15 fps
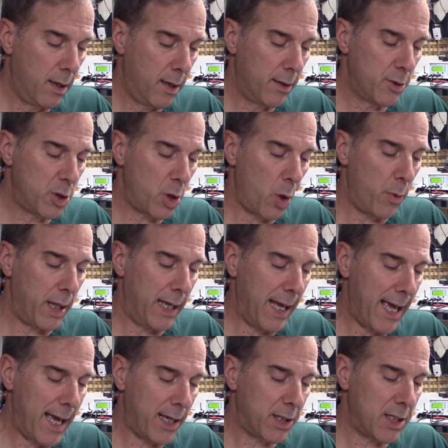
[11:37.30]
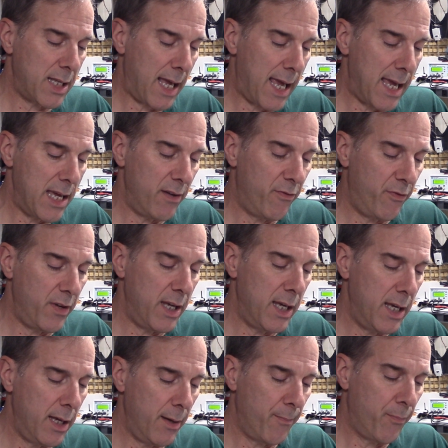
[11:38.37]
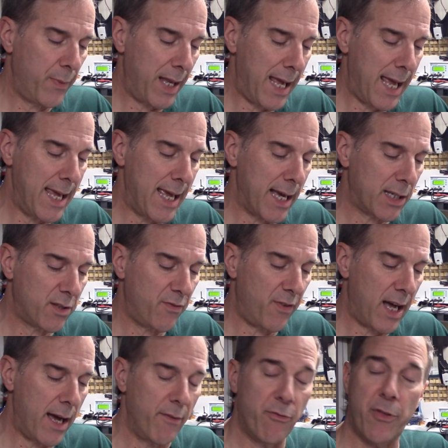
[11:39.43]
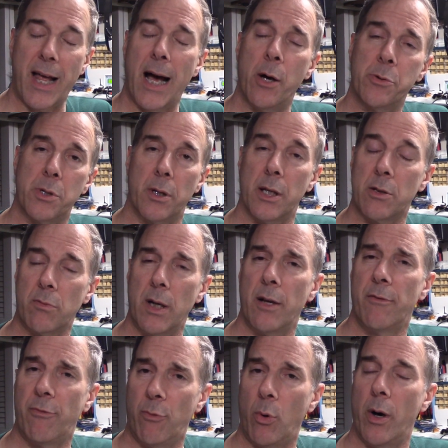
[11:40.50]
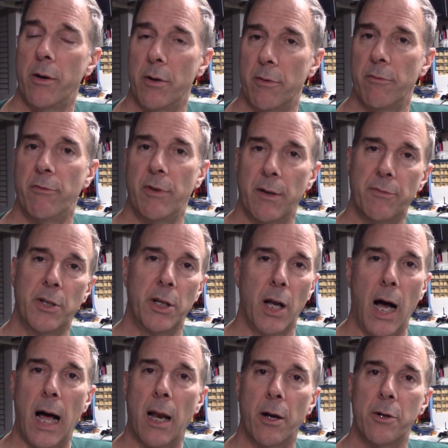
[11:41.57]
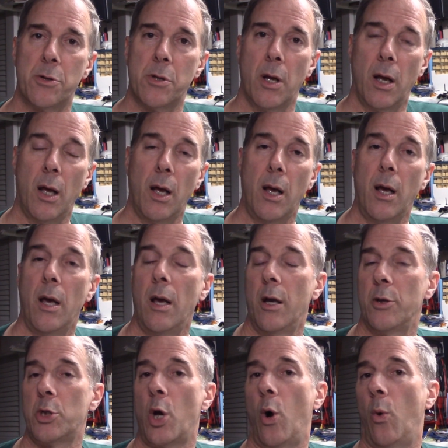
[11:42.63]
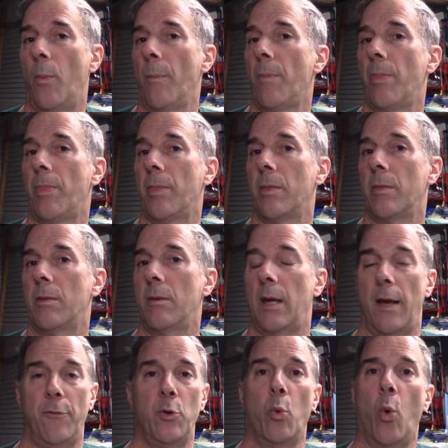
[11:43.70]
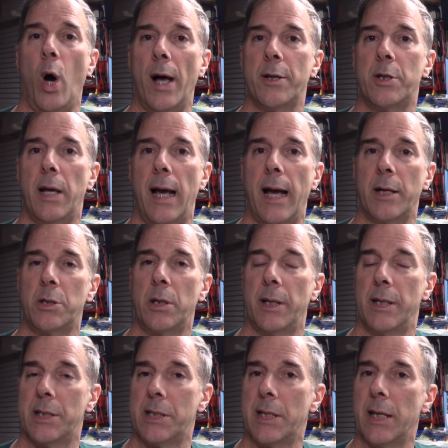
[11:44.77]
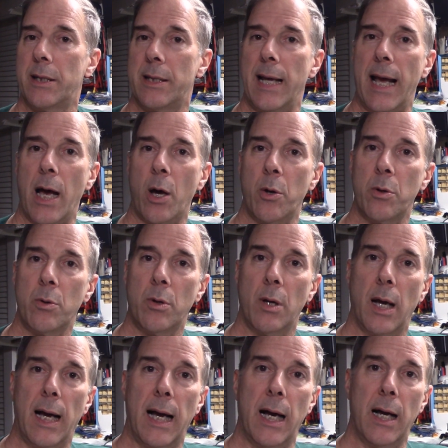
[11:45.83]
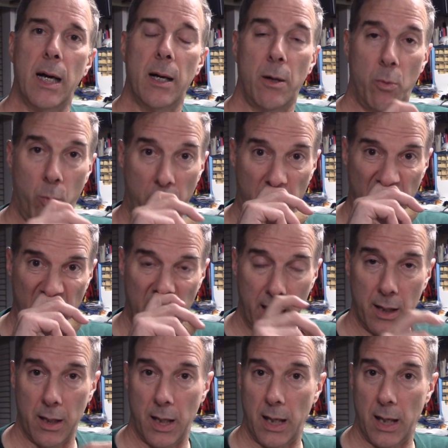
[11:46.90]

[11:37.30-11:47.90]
Sony XAV AX5000, that's around $450. So if you want to actually sit down with a